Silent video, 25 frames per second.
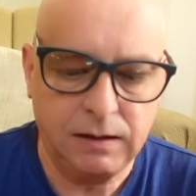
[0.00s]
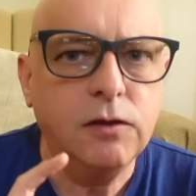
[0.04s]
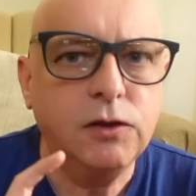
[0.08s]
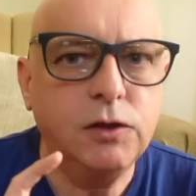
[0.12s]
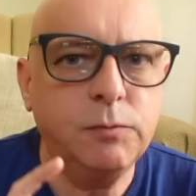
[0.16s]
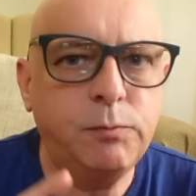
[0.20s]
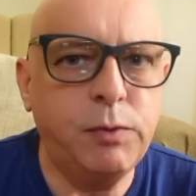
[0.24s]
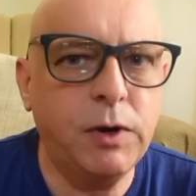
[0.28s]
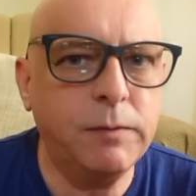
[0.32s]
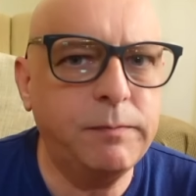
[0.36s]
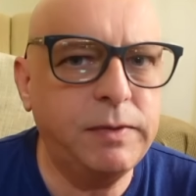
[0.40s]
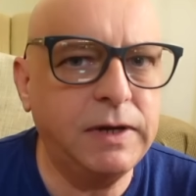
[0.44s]

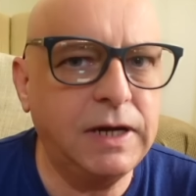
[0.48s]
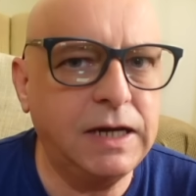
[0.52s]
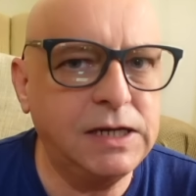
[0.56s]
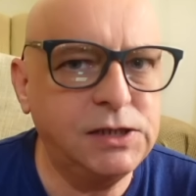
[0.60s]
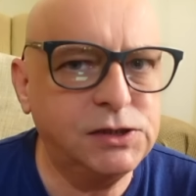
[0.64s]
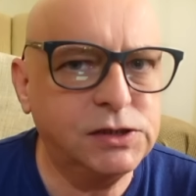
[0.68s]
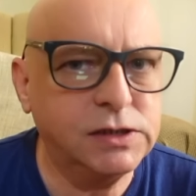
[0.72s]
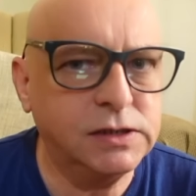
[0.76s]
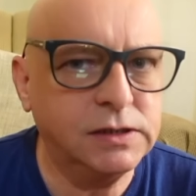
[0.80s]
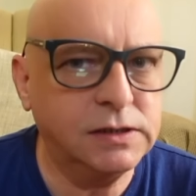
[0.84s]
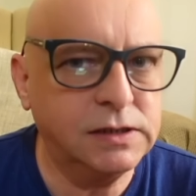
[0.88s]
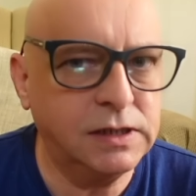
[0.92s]
The
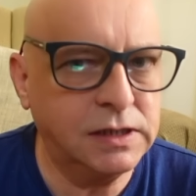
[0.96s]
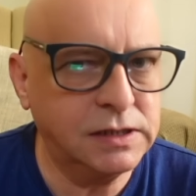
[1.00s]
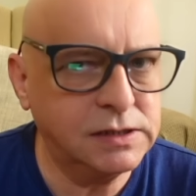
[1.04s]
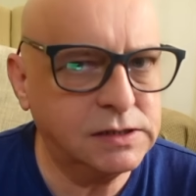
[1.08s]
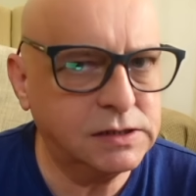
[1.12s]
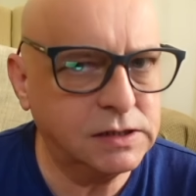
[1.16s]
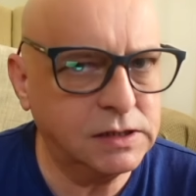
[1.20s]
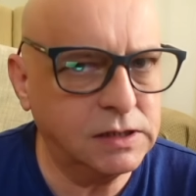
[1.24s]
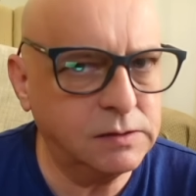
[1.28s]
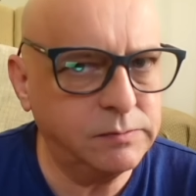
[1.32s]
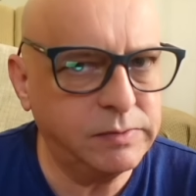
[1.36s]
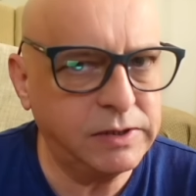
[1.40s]
population, and
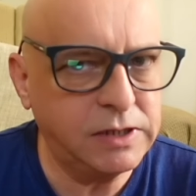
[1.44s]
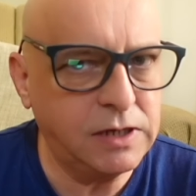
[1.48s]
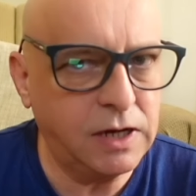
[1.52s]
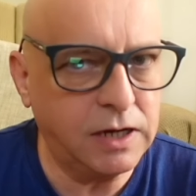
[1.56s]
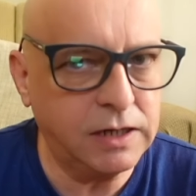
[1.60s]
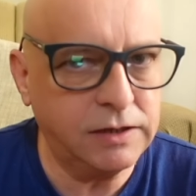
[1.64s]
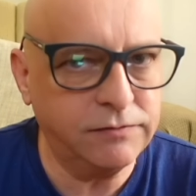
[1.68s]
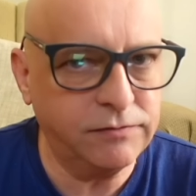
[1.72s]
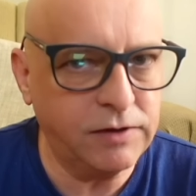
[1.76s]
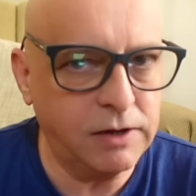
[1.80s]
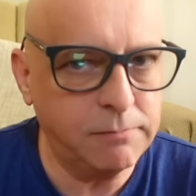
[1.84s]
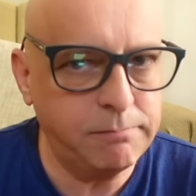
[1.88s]
it's going to be
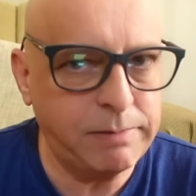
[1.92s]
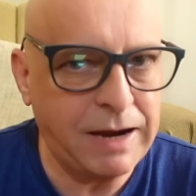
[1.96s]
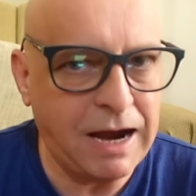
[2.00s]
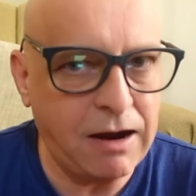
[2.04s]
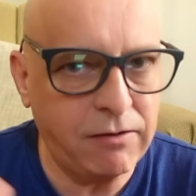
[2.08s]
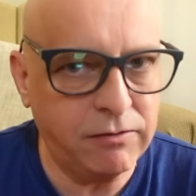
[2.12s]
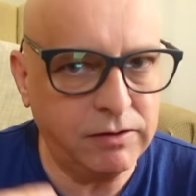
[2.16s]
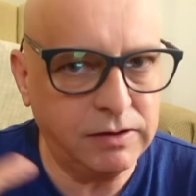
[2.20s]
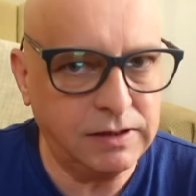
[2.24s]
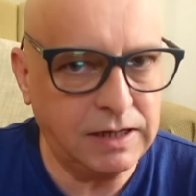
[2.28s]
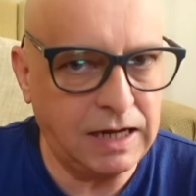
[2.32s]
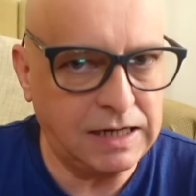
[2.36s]
kind of
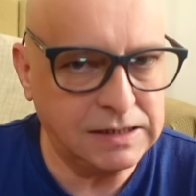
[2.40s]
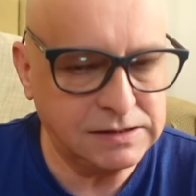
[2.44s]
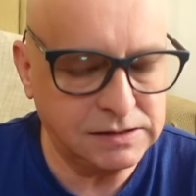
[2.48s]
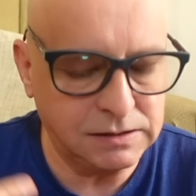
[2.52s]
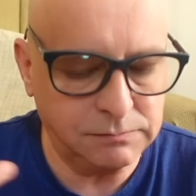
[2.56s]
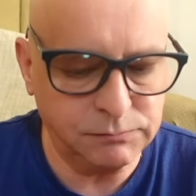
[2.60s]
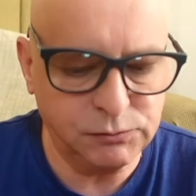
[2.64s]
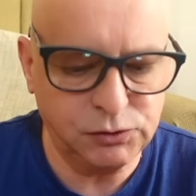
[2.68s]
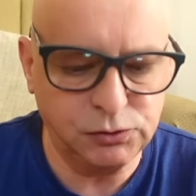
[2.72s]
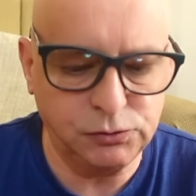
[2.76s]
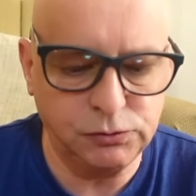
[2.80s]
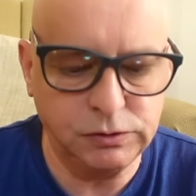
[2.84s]
apparent as
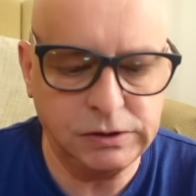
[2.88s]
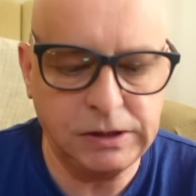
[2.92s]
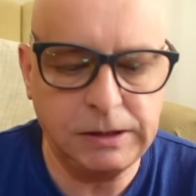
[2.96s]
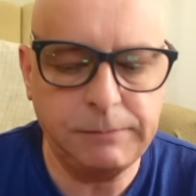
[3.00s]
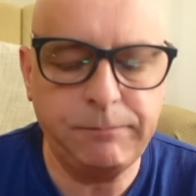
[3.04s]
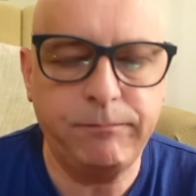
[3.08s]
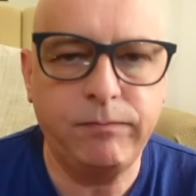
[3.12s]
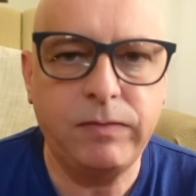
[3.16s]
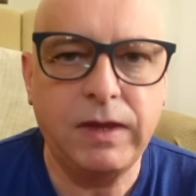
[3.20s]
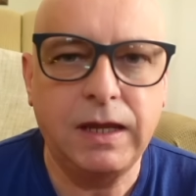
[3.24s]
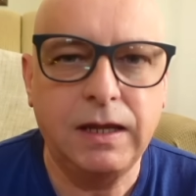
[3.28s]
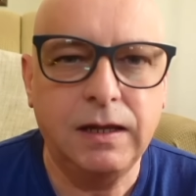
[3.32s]
I'm
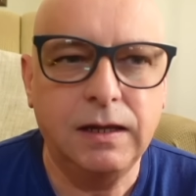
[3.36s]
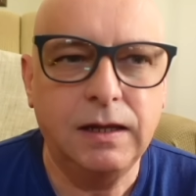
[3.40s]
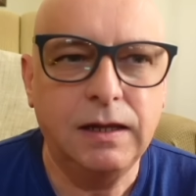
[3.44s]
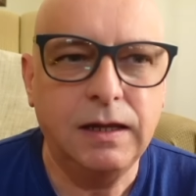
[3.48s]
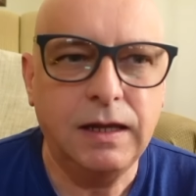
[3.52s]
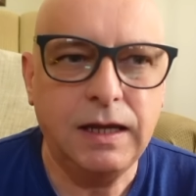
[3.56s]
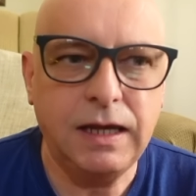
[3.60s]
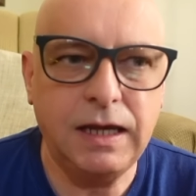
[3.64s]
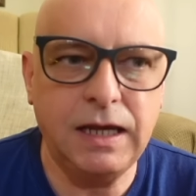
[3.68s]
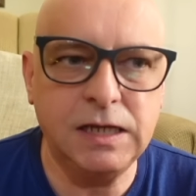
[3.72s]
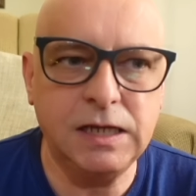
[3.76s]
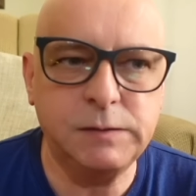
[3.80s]
talking,
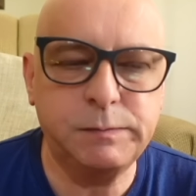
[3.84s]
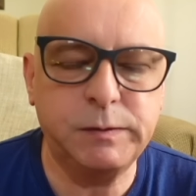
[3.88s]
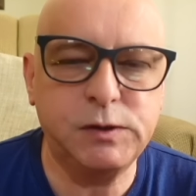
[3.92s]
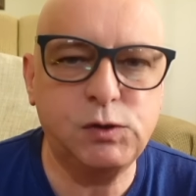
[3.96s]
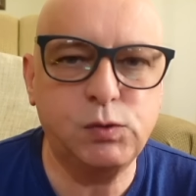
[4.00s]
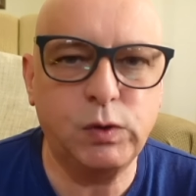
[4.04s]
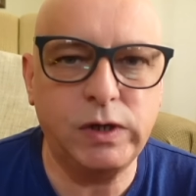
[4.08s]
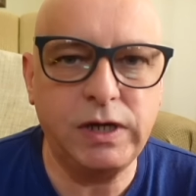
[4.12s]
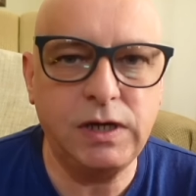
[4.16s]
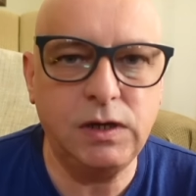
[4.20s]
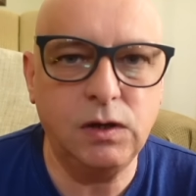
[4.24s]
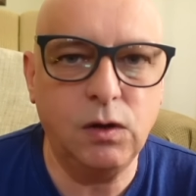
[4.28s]
is
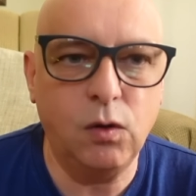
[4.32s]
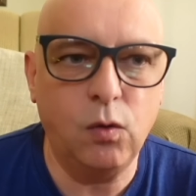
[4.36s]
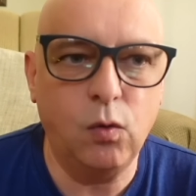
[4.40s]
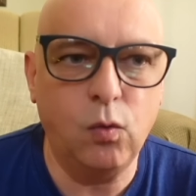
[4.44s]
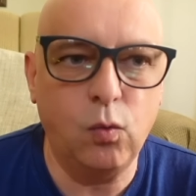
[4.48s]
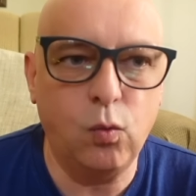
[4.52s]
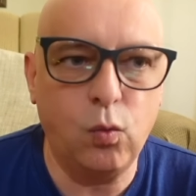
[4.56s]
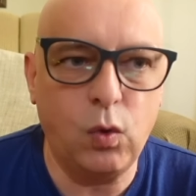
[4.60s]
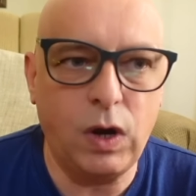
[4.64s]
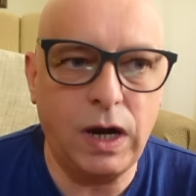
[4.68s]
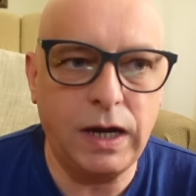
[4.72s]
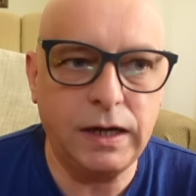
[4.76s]
between
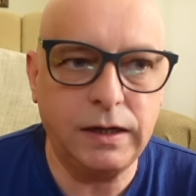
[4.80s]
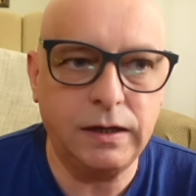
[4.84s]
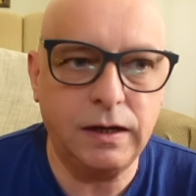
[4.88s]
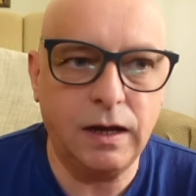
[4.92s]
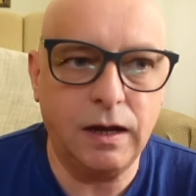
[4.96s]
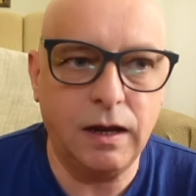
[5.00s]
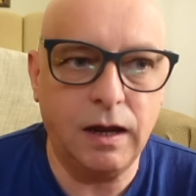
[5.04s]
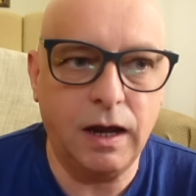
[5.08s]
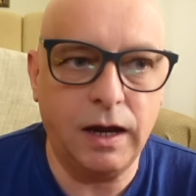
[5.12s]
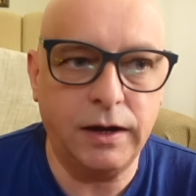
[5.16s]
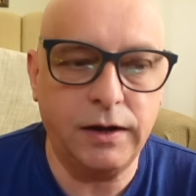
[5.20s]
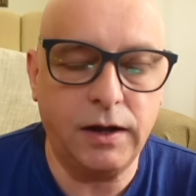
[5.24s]

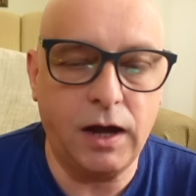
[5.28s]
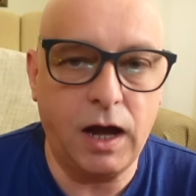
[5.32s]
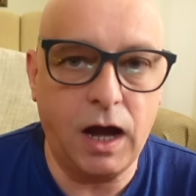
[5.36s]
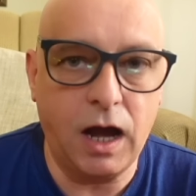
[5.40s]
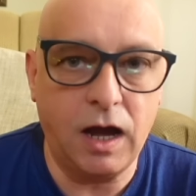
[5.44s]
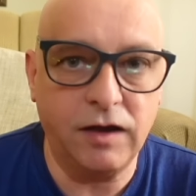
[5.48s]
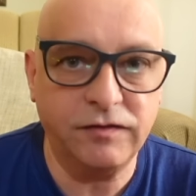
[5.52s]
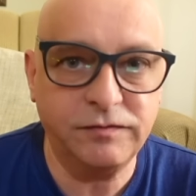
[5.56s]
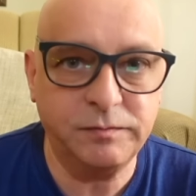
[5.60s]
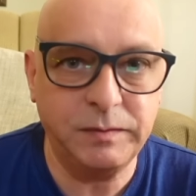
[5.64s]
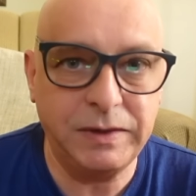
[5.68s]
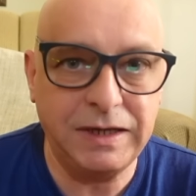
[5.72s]

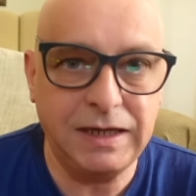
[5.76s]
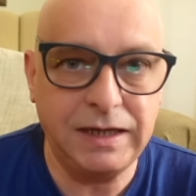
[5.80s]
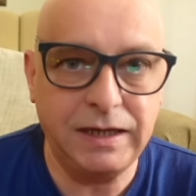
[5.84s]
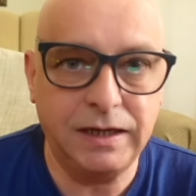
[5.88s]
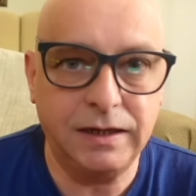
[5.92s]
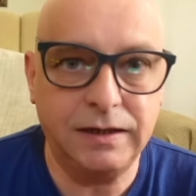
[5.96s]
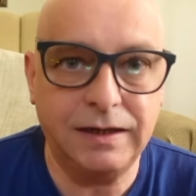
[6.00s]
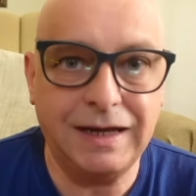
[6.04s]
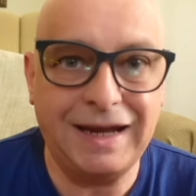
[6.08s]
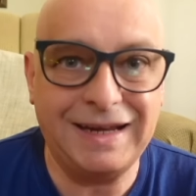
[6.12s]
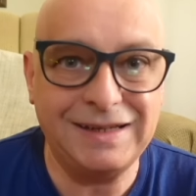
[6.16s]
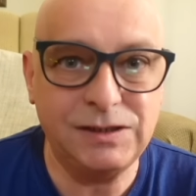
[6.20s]
1.5
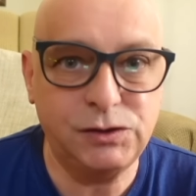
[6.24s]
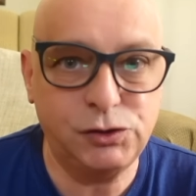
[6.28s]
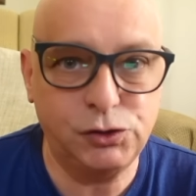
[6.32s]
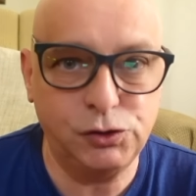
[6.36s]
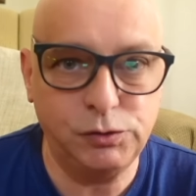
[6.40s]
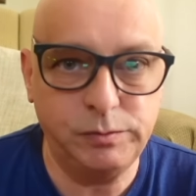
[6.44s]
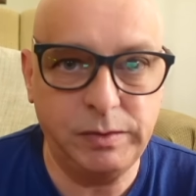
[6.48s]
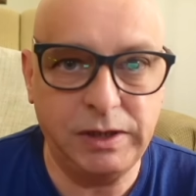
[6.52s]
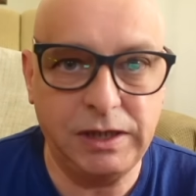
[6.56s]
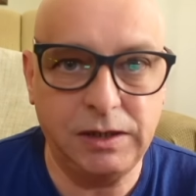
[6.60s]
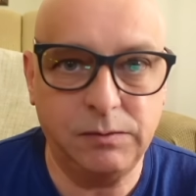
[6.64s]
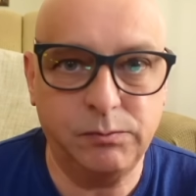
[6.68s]
million and
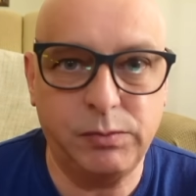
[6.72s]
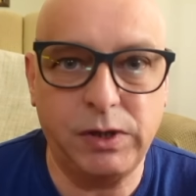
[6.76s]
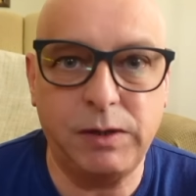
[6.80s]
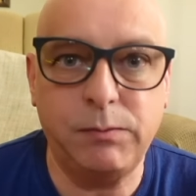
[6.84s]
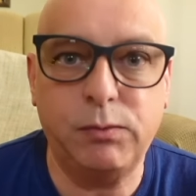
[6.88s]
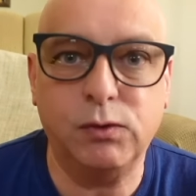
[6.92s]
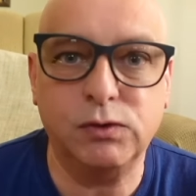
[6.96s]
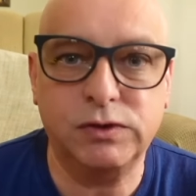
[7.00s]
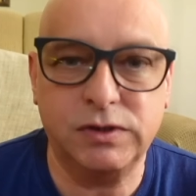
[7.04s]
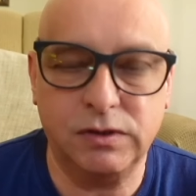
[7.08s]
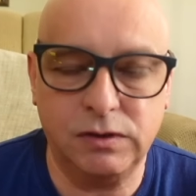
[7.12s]
2 million people.